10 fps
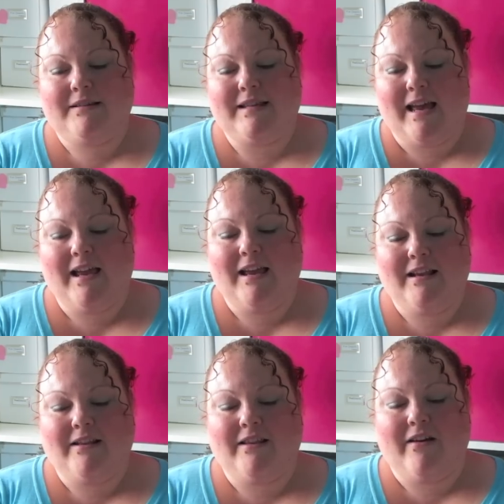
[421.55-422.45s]

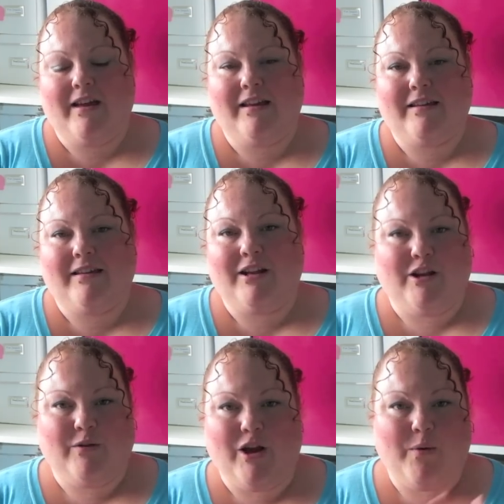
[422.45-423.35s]
saying like you
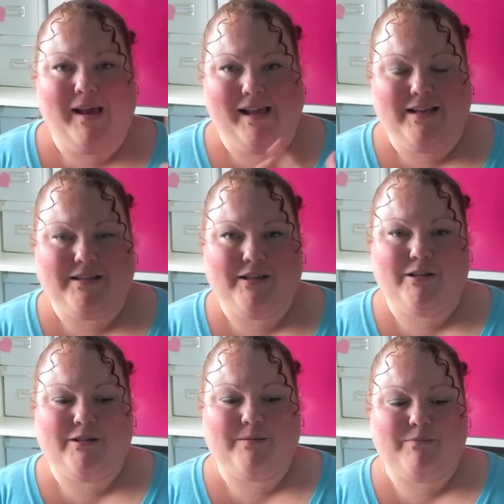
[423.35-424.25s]
know go ahead
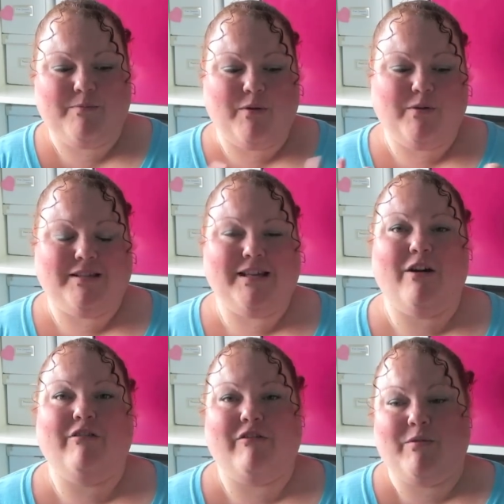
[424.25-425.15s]
and promote
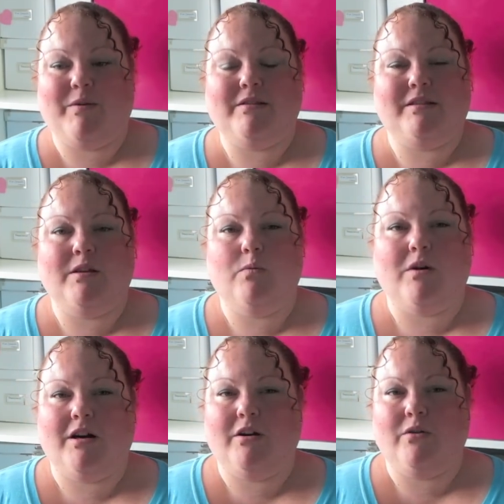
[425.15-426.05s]
yourself every once in a
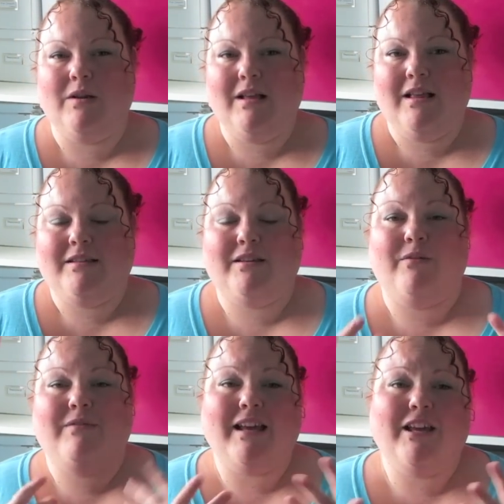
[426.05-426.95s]
while
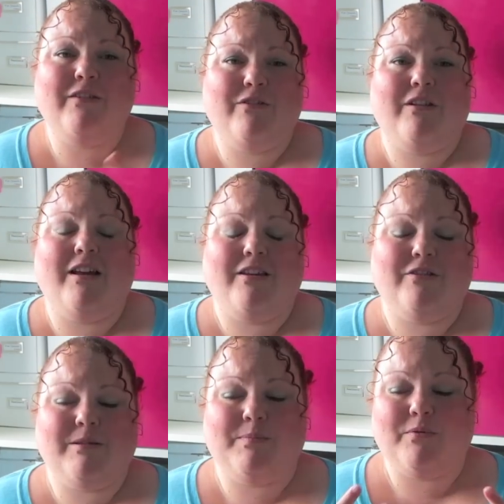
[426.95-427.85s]
so thank you for like your
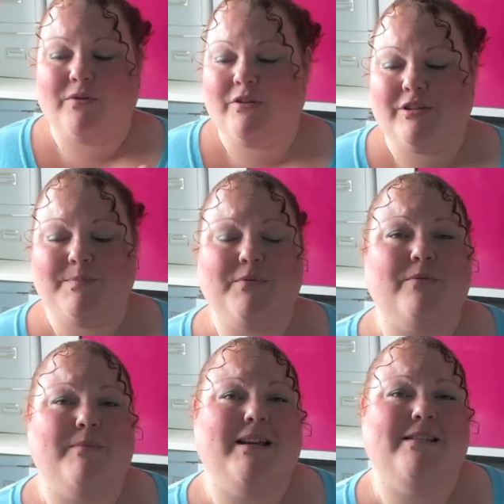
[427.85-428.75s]
support your
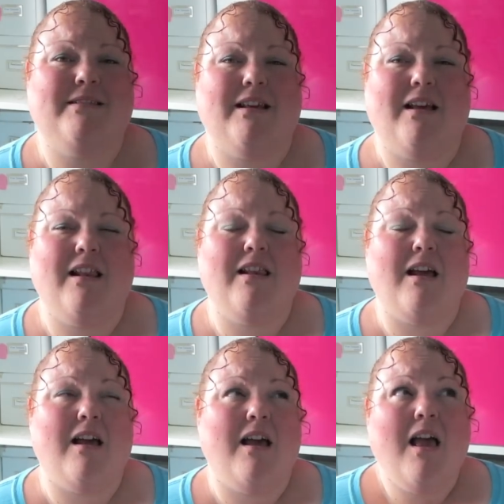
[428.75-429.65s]
support means a,
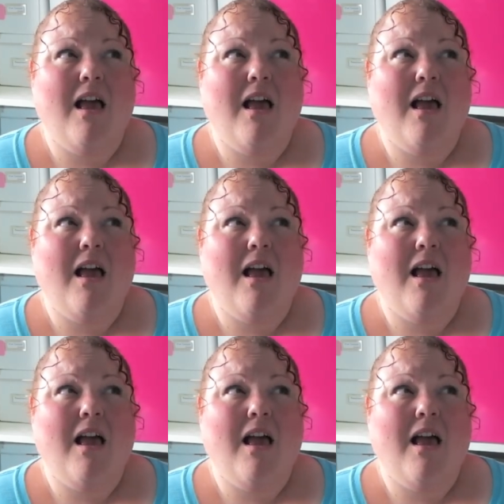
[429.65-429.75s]
uh,